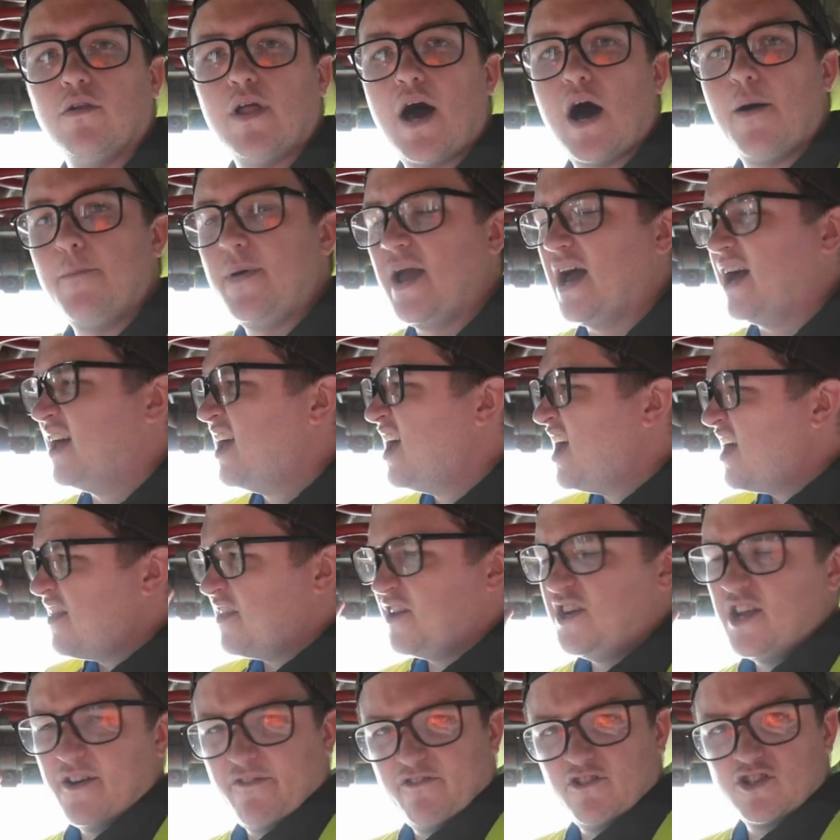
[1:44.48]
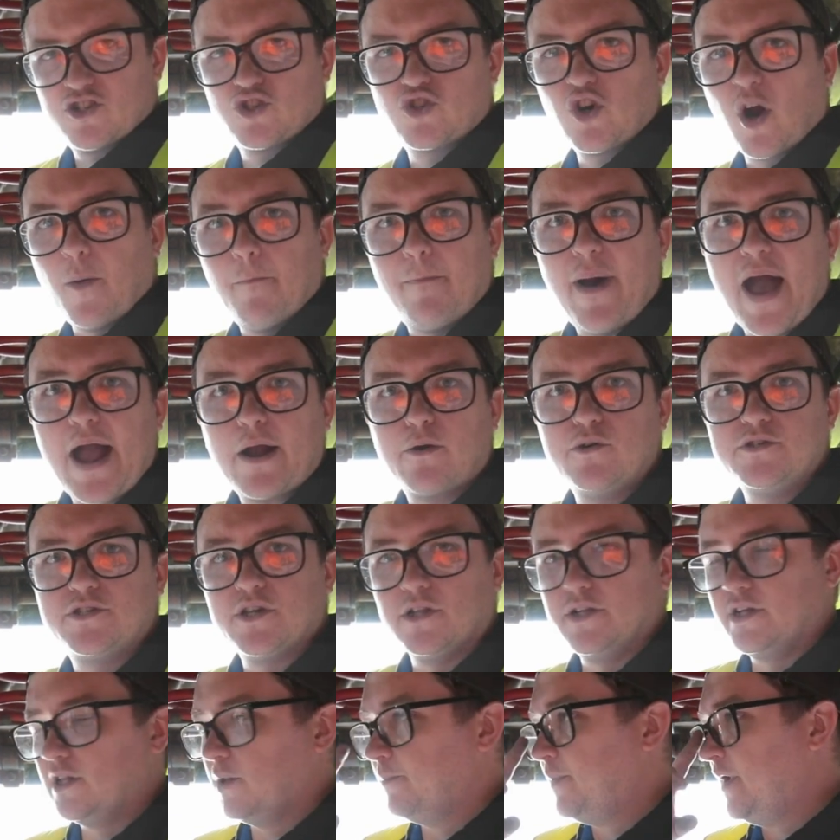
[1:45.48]
arm out, the diff will just drop backwards a
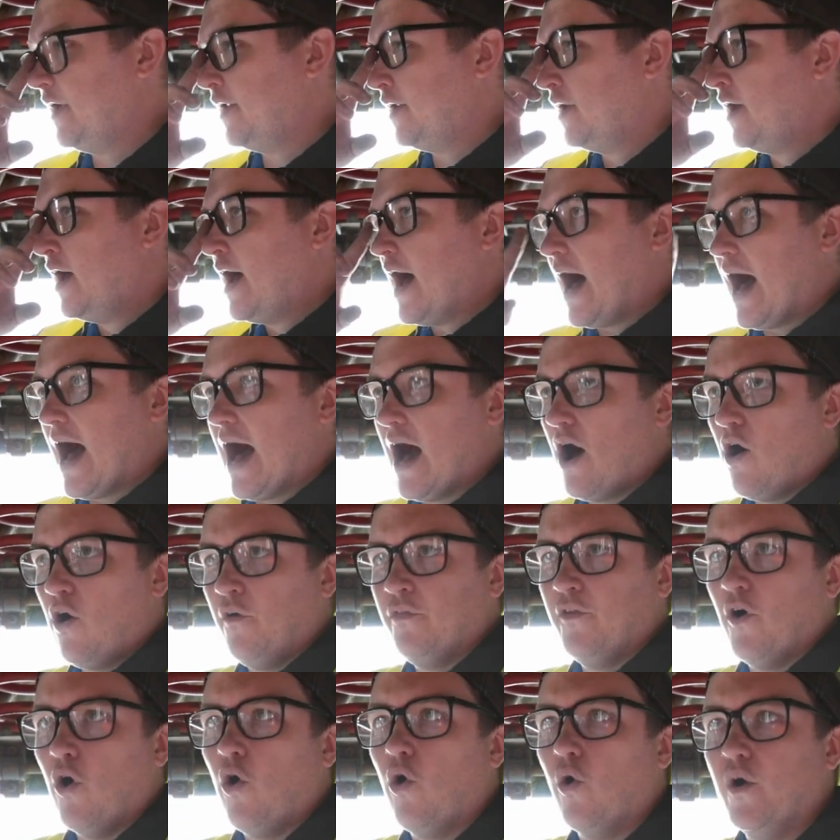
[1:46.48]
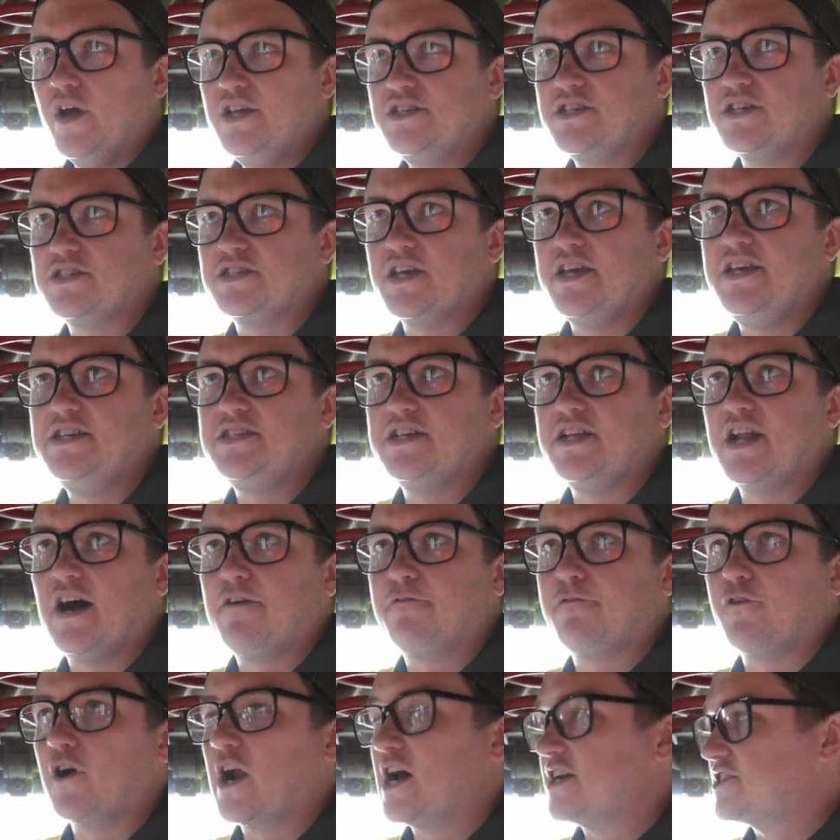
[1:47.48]
little bit. On the hoist, it's easy
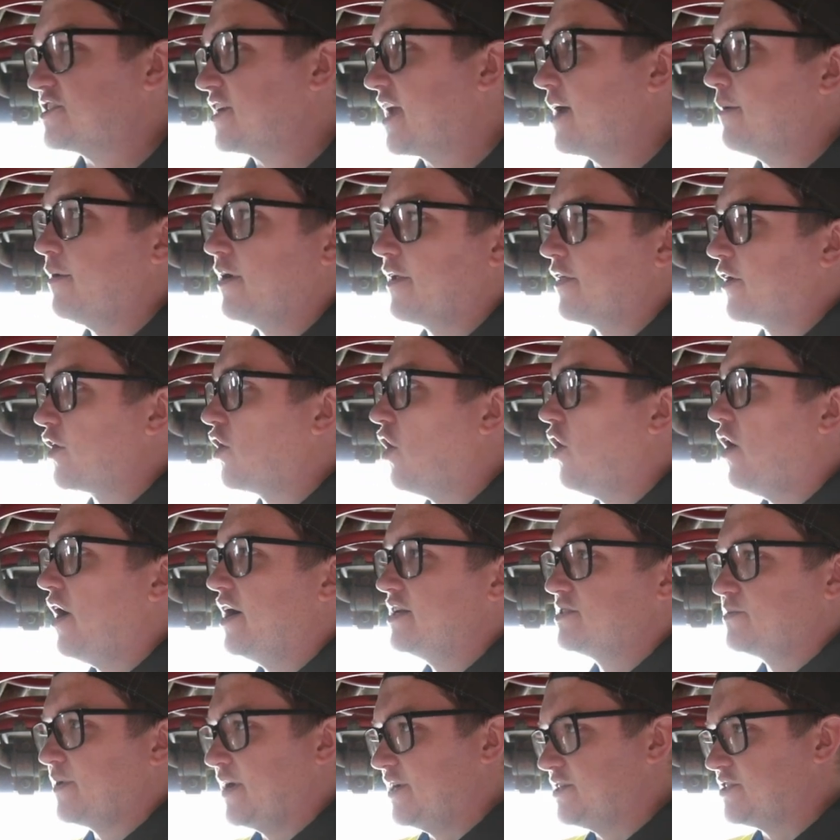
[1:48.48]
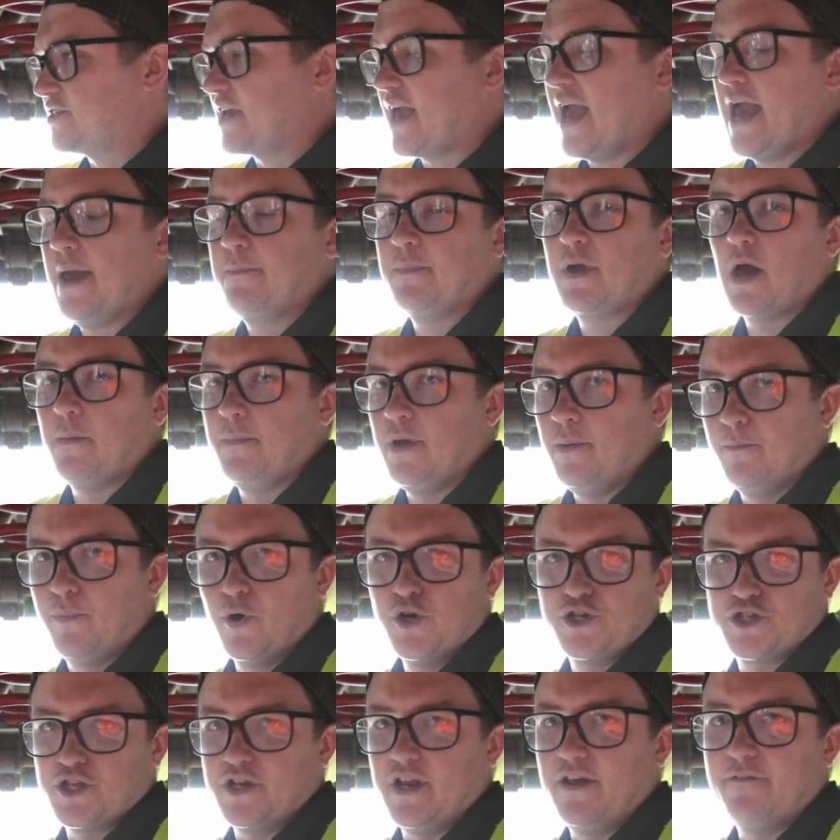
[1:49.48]
enough for us to get one of the guys who just can come in,
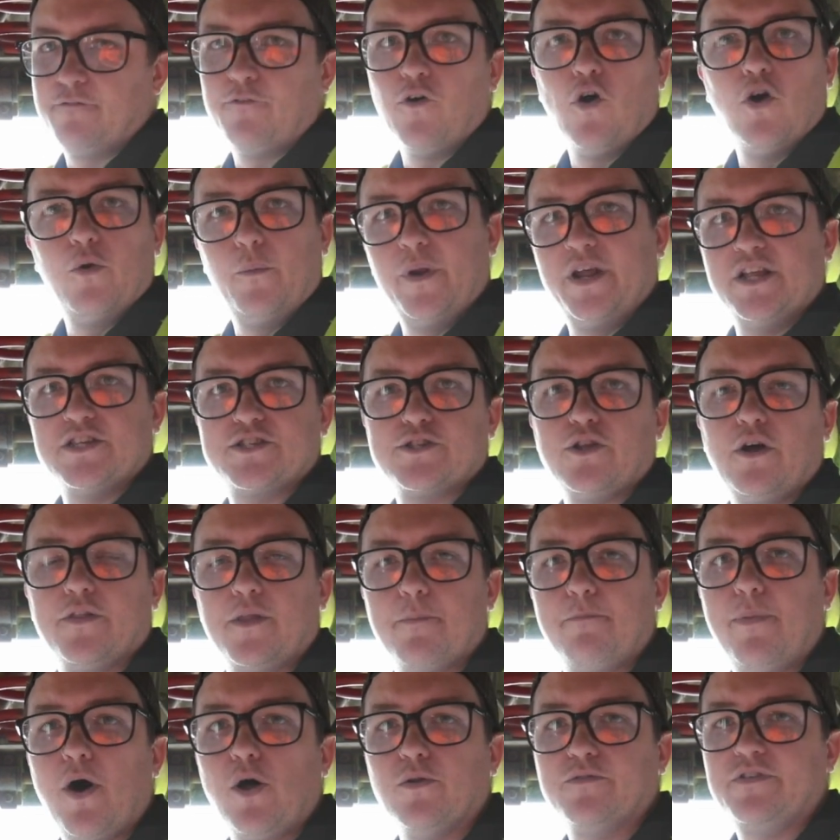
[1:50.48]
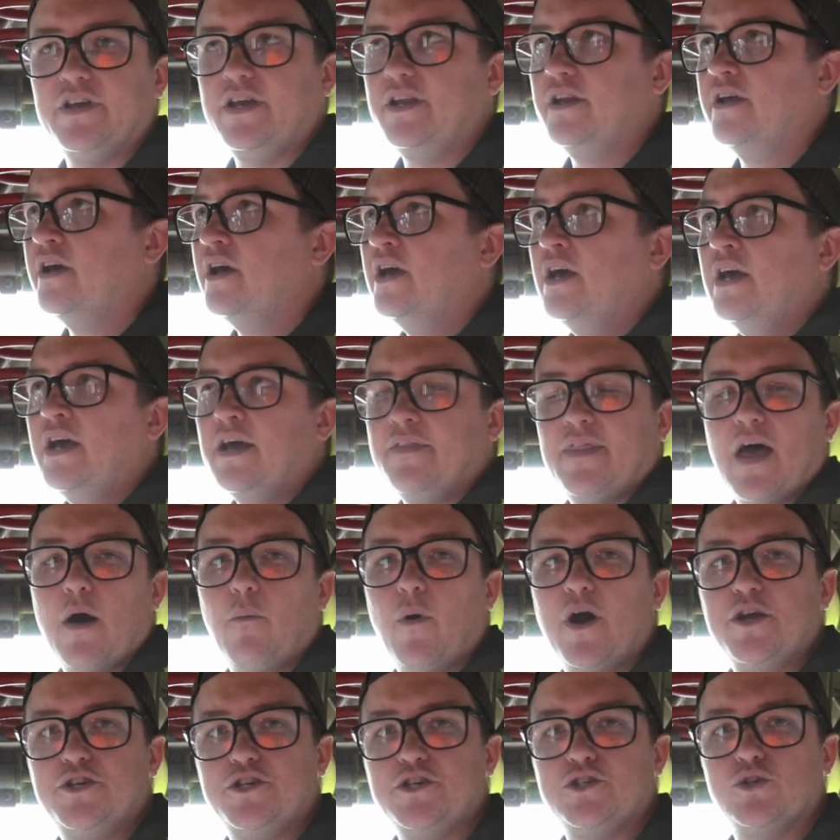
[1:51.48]
push the diff forward, we can slot the bolt in, and that
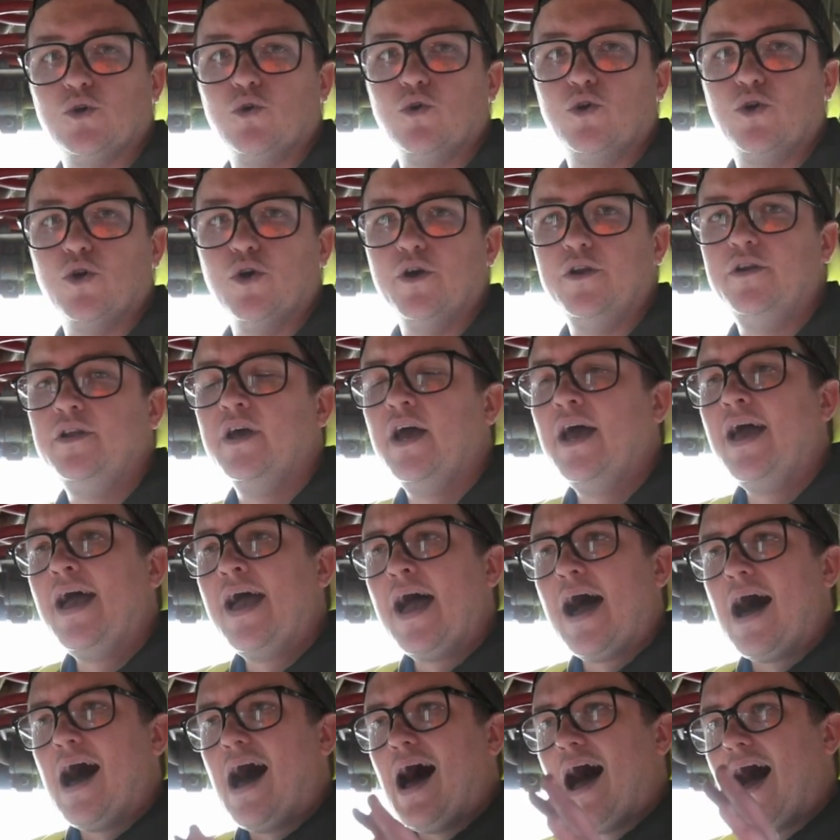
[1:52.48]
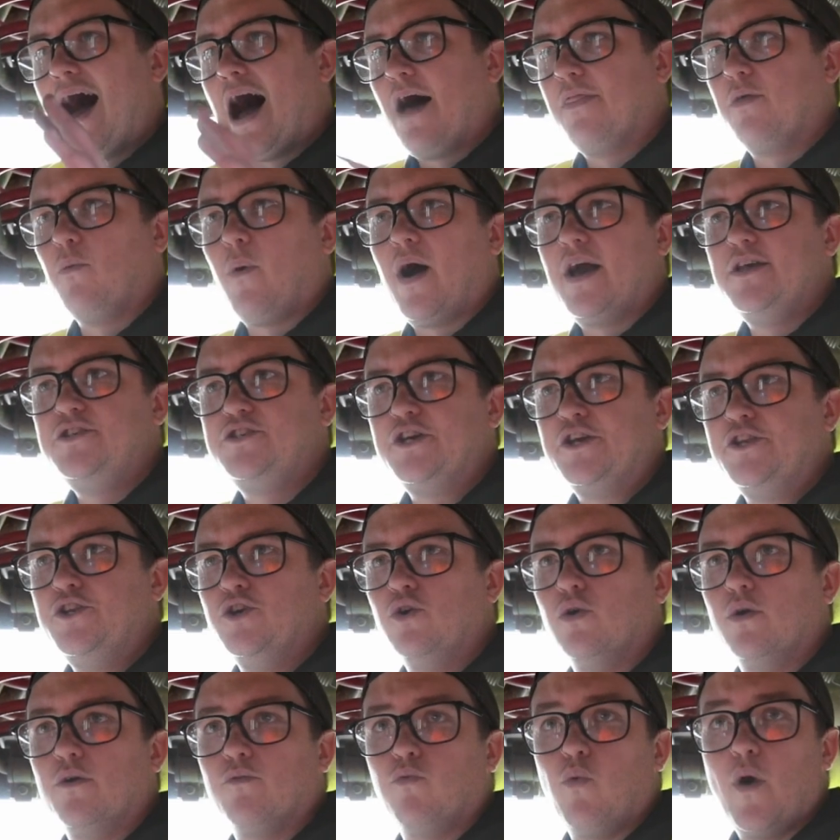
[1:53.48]
way she's all good. Other ways you can
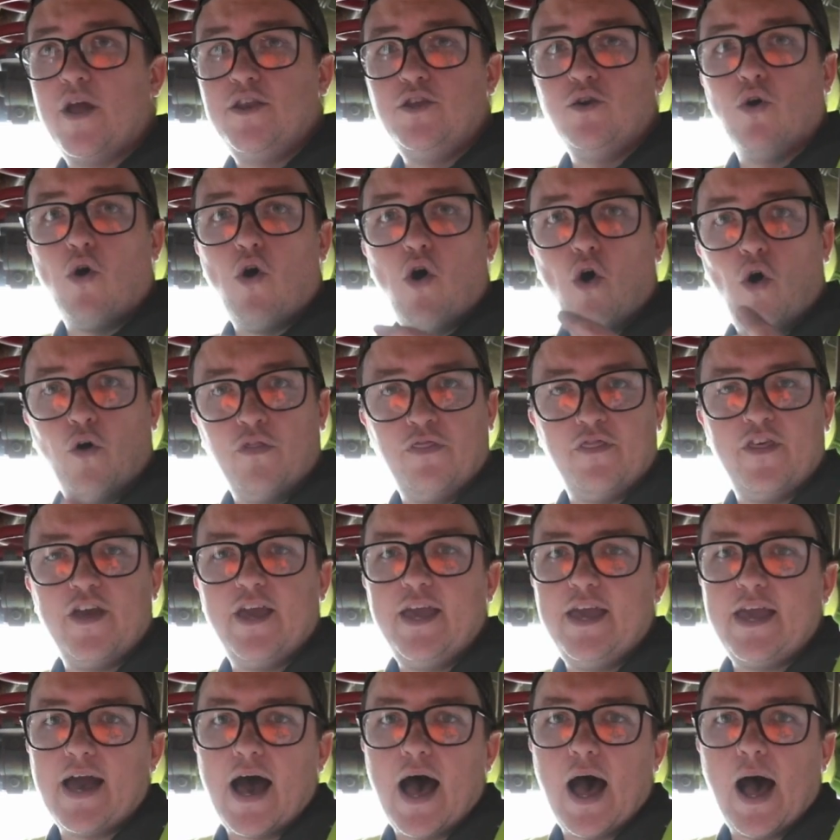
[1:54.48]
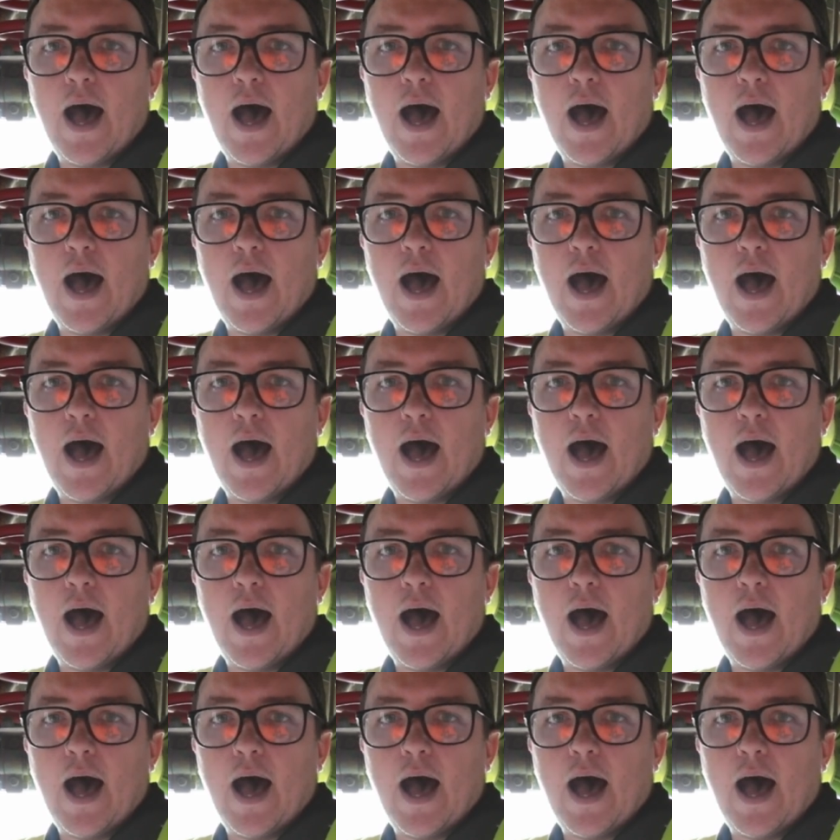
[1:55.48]
do it of when you're on the,